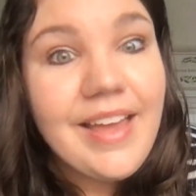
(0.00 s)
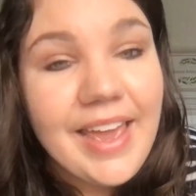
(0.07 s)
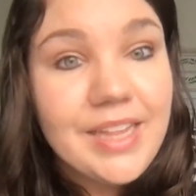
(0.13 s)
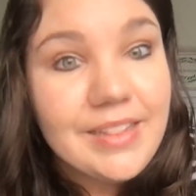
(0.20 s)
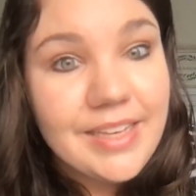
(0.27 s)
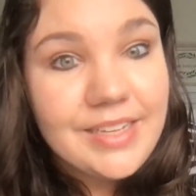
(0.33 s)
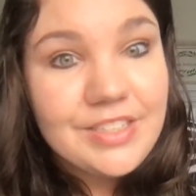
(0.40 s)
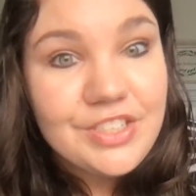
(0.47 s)

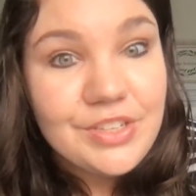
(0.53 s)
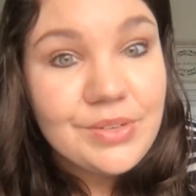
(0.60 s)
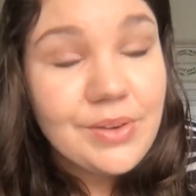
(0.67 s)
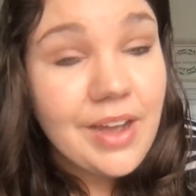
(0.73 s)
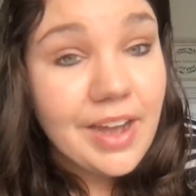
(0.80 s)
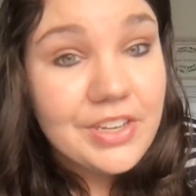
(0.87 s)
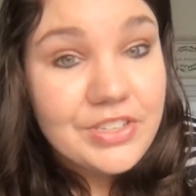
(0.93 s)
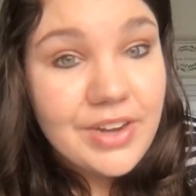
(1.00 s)
a link to
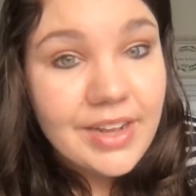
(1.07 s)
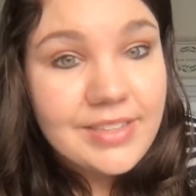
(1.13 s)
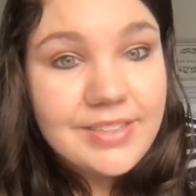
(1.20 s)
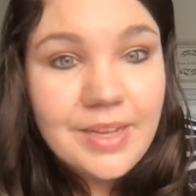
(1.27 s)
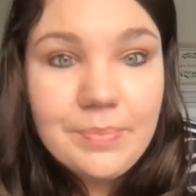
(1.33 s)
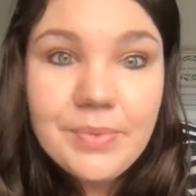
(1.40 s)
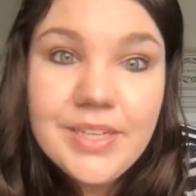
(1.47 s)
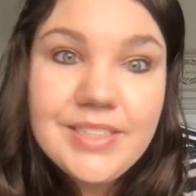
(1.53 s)
contract
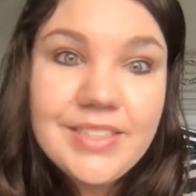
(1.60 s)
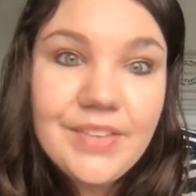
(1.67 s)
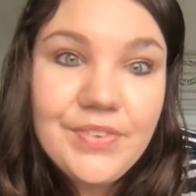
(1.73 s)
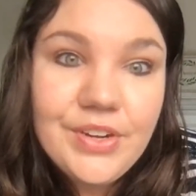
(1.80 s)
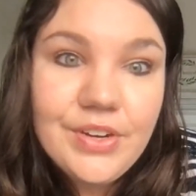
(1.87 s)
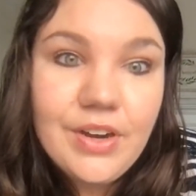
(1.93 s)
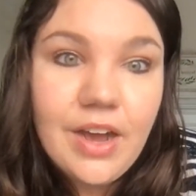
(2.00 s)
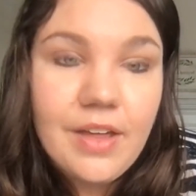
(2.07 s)
templates
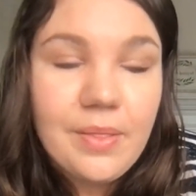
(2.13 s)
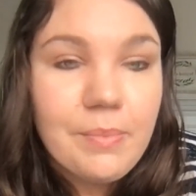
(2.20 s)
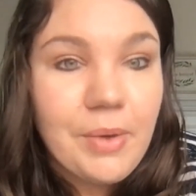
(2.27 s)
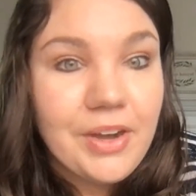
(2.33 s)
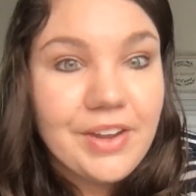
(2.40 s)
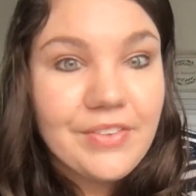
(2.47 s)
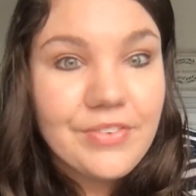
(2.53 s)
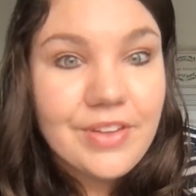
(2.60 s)
if you're on the
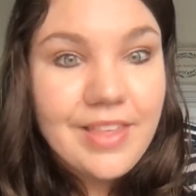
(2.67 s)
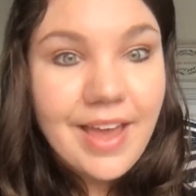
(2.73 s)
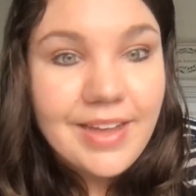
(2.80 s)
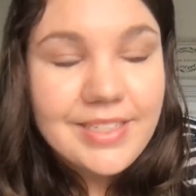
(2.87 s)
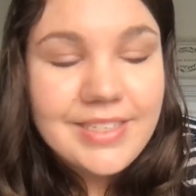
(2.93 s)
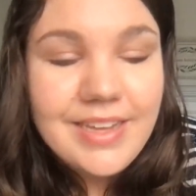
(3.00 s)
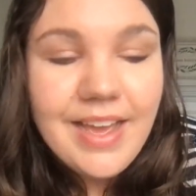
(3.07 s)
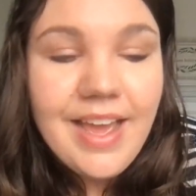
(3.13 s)
market for
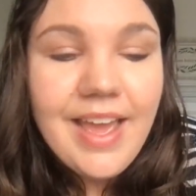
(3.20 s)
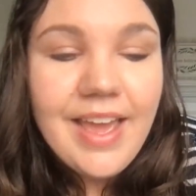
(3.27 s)
that,